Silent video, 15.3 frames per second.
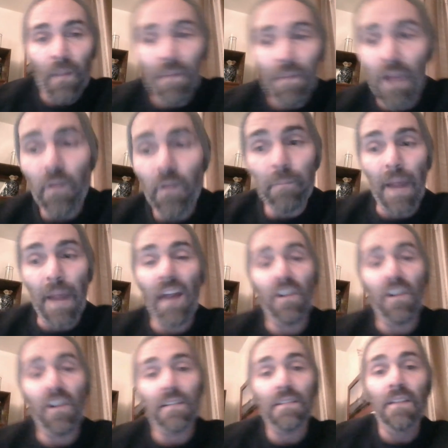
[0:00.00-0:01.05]
They're
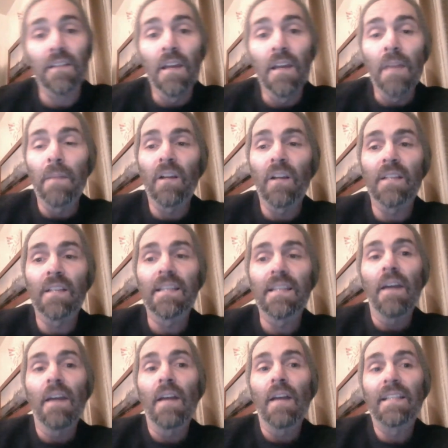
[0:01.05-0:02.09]
embarrassed because
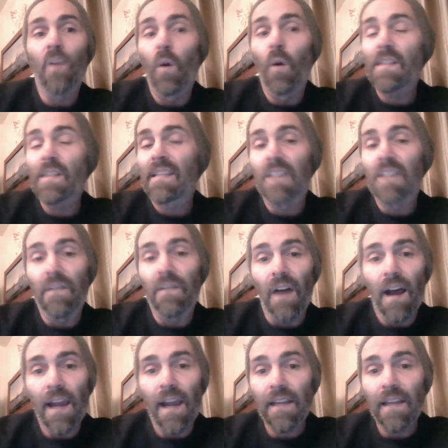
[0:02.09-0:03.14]
it's causing
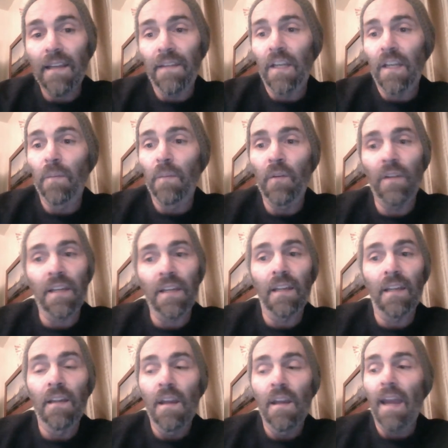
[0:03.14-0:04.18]
divide in the
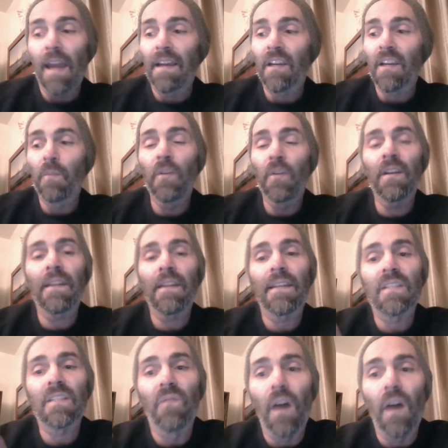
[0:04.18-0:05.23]
community, in a community
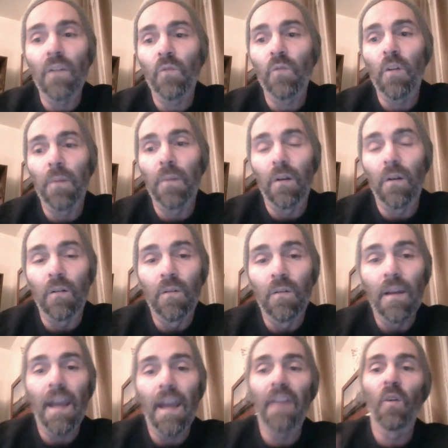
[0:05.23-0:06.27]
that's vulnerable
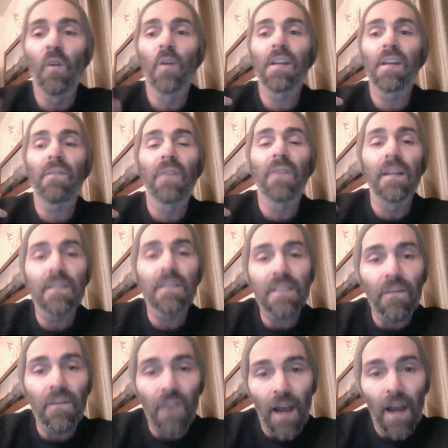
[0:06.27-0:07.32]
and already feels
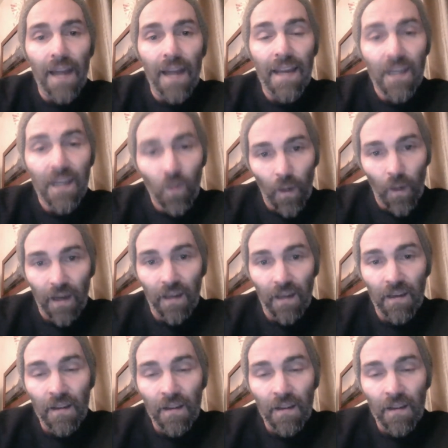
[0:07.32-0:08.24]
divide anyway.